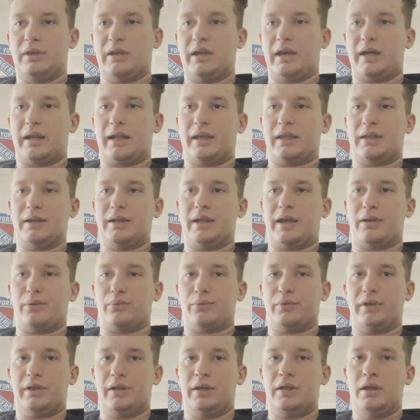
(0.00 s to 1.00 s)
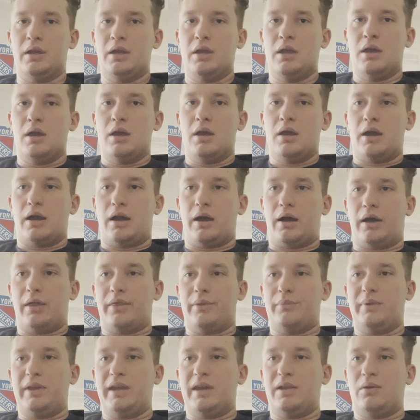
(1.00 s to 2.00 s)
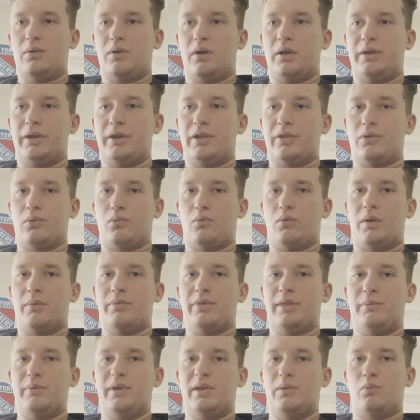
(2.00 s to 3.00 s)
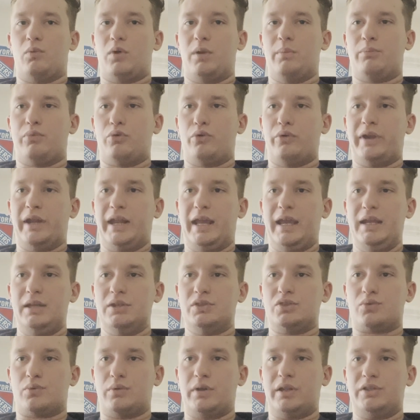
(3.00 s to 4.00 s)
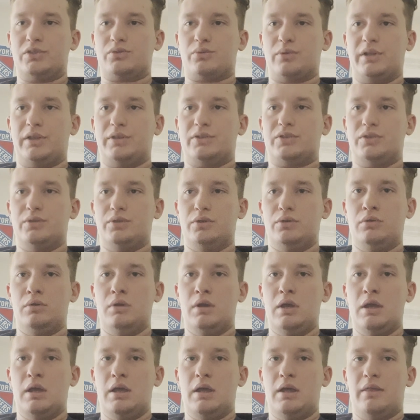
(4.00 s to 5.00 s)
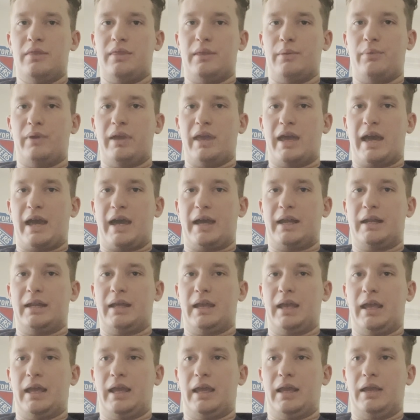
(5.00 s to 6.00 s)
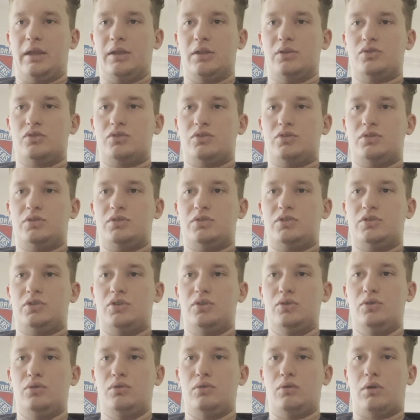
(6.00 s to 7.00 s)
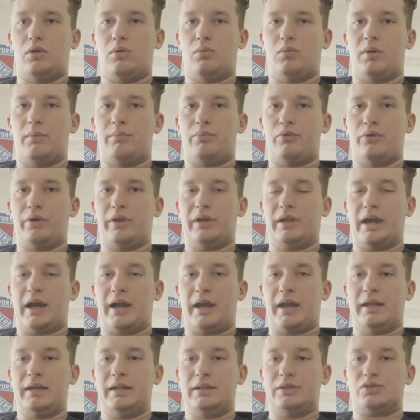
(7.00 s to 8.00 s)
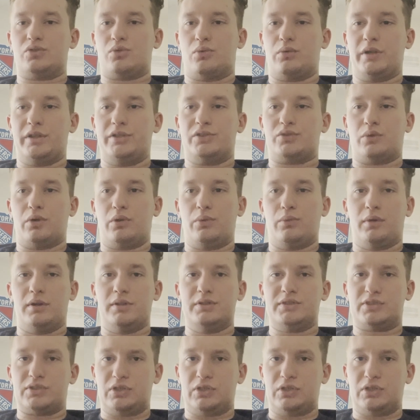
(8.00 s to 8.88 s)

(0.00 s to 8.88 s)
God, I cannot read. Then we had another one. Then we had 1.8 in 2022. Then we had a 1.9 in 2021.